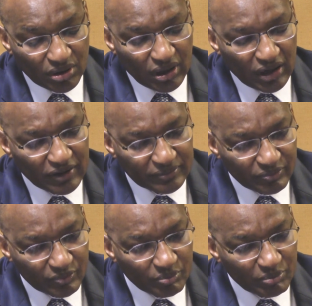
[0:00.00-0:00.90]

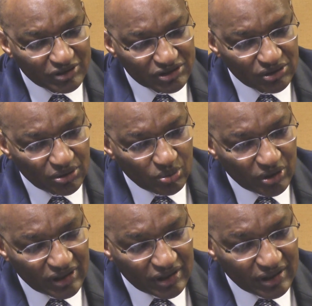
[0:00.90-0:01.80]
but still,
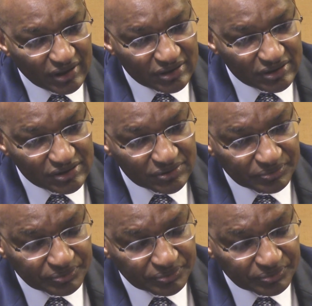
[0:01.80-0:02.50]
what are the areas?